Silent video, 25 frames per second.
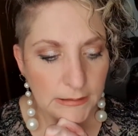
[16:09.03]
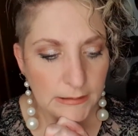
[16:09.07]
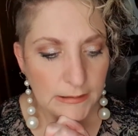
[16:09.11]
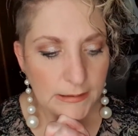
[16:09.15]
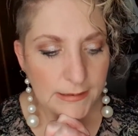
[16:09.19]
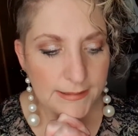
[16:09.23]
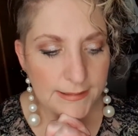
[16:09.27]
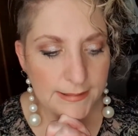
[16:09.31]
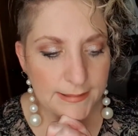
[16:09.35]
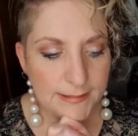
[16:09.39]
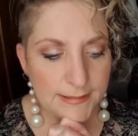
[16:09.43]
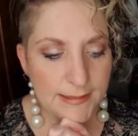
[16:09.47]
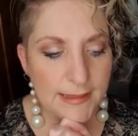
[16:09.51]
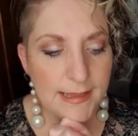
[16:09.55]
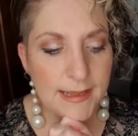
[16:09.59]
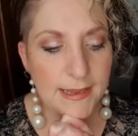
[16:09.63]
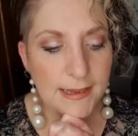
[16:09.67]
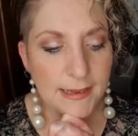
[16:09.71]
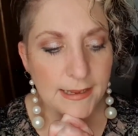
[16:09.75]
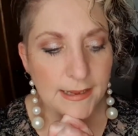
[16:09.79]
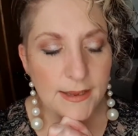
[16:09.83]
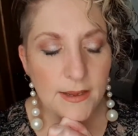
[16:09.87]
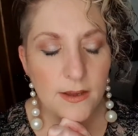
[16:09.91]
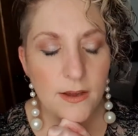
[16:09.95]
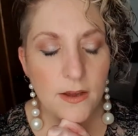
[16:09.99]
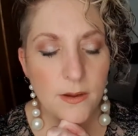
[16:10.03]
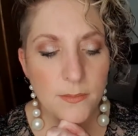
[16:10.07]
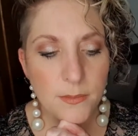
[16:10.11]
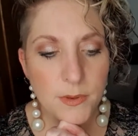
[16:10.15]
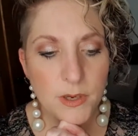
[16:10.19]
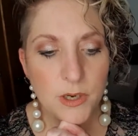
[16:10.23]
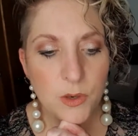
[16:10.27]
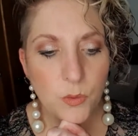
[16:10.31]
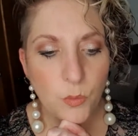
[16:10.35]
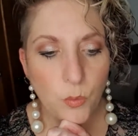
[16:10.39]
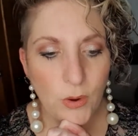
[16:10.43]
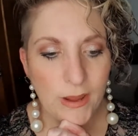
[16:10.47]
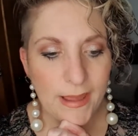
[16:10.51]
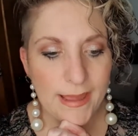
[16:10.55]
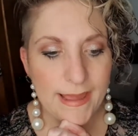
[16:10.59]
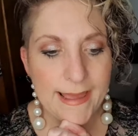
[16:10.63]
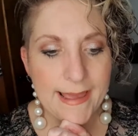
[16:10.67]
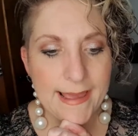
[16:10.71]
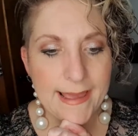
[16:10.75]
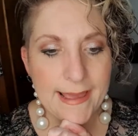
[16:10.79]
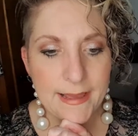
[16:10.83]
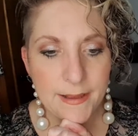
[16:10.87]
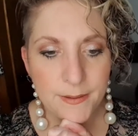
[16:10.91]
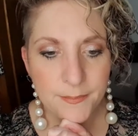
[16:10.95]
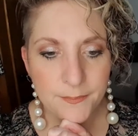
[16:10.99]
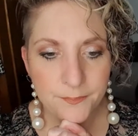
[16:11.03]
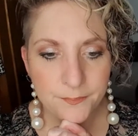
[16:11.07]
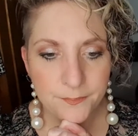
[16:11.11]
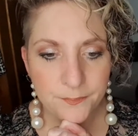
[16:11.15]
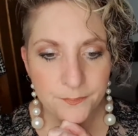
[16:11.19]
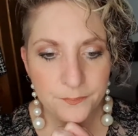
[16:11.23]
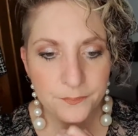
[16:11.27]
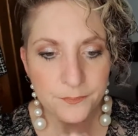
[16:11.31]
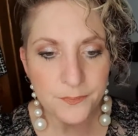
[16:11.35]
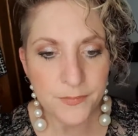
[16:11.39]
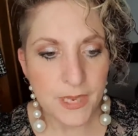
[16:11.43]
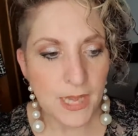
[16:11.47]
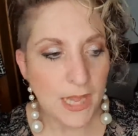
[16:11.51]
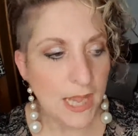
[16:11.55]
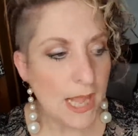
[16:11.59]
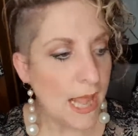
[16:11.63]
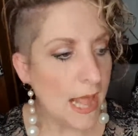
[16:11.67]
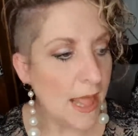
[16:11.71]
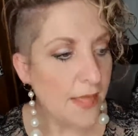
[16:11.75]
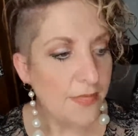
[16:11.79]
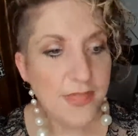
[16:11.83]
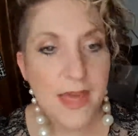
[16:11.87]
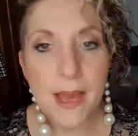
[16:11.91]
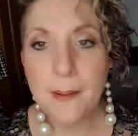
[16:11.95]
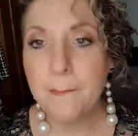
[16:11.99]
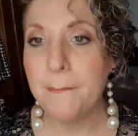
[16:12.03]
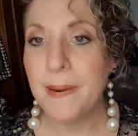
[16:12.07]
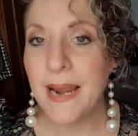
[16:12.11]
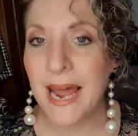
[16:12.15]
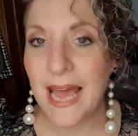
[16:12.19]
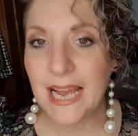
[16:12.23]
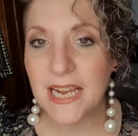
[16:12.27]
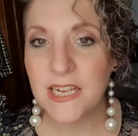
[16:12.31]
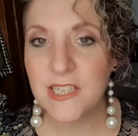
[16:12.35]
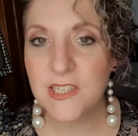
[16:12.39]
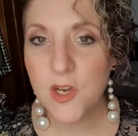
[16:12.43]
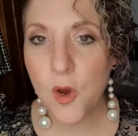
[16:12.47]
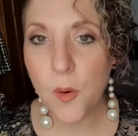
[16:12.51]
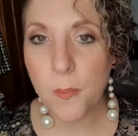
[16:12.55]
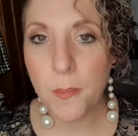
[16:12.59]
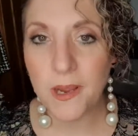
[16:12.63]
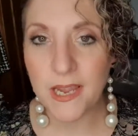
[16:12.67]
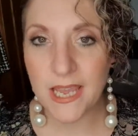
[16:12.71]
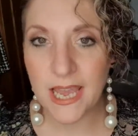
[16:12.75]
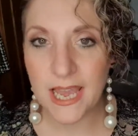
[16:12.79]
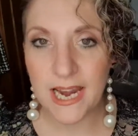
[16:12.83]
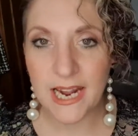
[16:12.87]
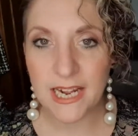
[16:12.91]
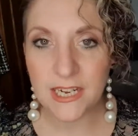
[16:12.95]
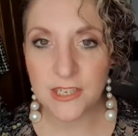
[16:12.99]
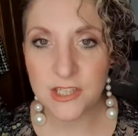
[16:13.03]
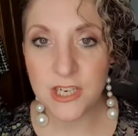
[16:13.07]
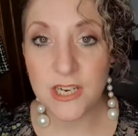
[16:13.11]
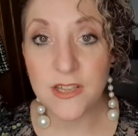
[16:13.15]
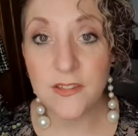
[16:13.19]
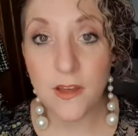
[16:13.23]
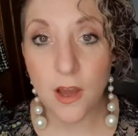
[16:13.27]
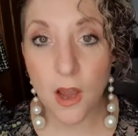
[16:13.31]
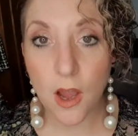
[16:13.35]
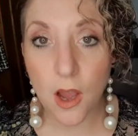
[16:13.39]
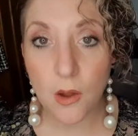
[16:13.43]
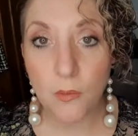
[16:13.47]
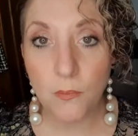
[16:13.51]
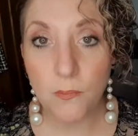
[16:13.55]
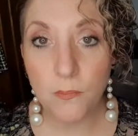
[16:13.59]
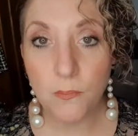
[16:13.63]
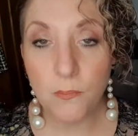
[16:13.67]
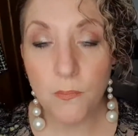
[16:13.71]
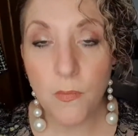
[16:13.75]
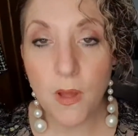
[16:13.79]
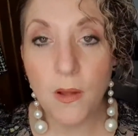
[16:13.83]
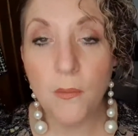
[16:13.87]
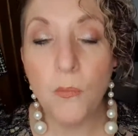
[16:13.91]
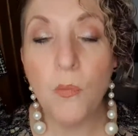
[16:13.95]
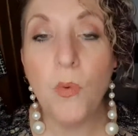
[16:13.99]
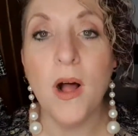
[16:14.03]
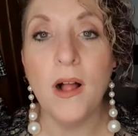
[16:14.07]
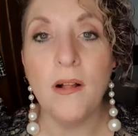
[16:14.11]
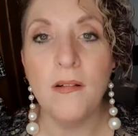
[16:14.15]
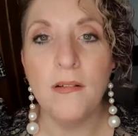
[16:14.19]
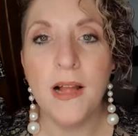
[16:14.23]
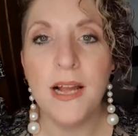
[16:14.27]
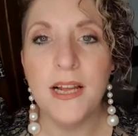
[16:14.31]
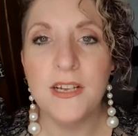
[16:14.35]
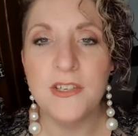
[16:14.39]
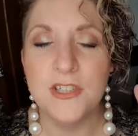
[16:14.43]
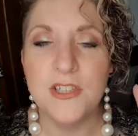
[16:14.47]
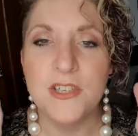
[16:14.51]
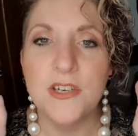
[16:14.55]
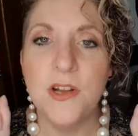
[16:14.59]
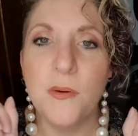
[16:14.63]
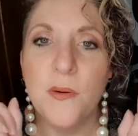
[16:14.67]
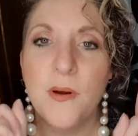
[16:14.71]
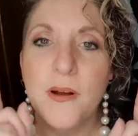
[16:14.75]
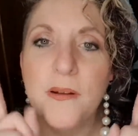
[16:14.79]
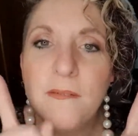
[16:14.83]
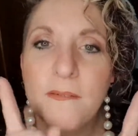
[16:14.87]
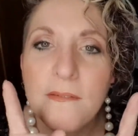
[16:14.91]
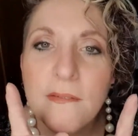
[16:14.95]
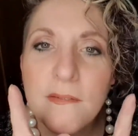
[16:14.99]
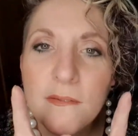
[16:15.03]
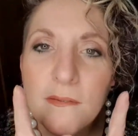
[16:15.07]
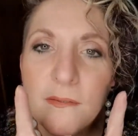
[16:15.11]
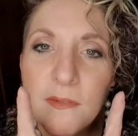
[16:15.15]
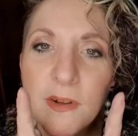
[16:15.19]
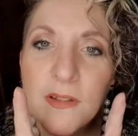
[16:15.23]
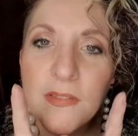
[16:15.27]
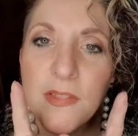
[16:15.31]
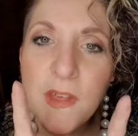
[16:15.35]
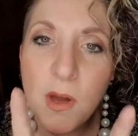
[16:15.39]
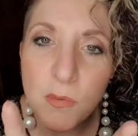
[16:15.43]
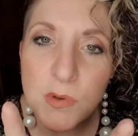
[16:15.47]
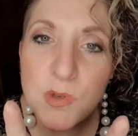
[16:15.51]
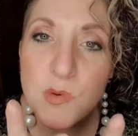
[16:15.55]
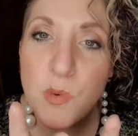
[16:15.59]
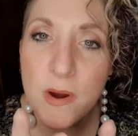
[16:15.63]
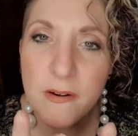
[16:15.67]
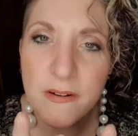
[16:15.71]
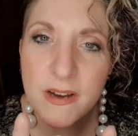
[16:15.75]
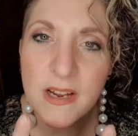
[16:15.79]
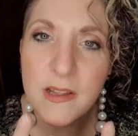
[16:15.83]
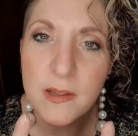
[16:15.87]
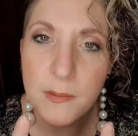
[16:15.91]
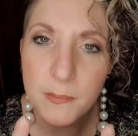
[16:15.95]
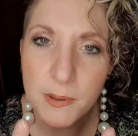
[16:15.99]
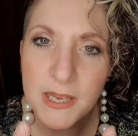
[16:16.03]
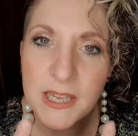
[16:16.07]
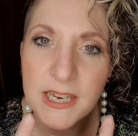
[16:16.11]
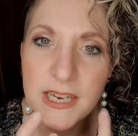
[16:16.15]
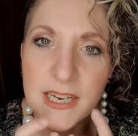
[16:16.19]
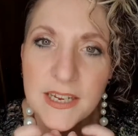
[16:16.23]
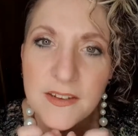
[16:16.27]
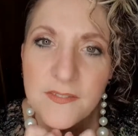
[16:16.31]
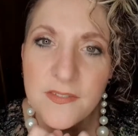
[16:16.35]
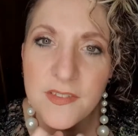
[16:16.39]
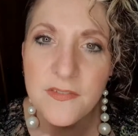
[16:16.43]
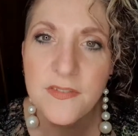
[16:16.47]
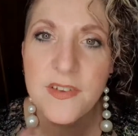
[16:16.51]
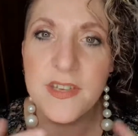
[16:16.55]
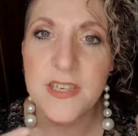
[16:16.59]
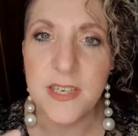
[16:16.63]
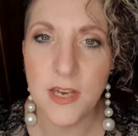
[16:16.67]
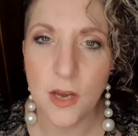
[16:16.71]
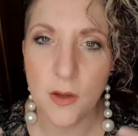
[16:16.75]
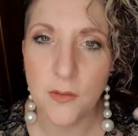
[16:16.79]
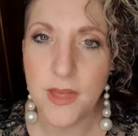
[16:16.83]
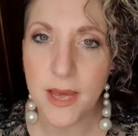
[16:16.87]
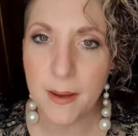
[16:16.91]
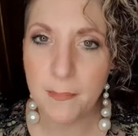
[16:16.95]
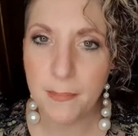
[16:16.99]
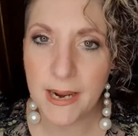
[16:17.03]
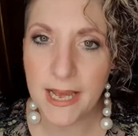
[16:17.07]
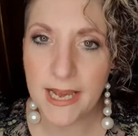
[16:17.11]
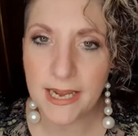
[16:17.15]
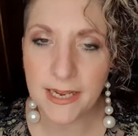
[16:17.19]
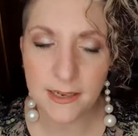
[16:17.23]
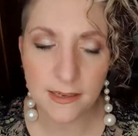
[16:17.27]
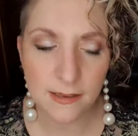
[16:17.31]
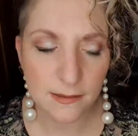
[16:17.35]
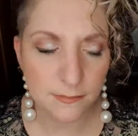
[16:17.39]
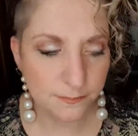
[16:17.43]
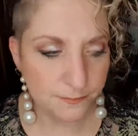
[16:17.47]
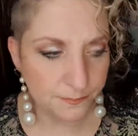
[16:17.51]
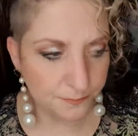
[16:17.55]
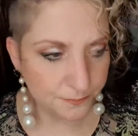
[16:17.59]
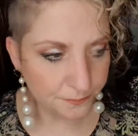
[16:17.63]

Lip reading: I think I'm going to wear that black top again, actually, that I, well, actually, no, that I was wearing at the beginning of the video, that black.